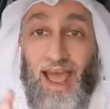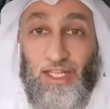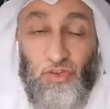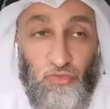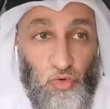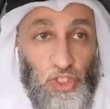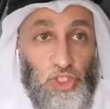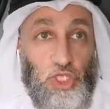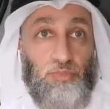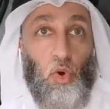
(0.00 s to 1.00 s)
act of
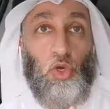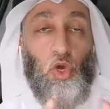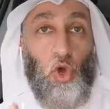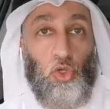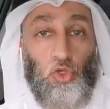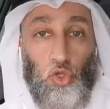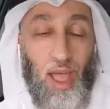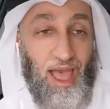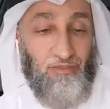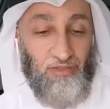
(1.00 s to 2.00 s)
worship or known
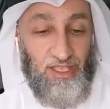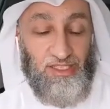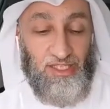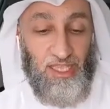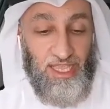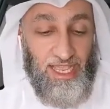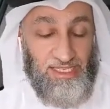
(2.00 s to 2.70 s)
to have its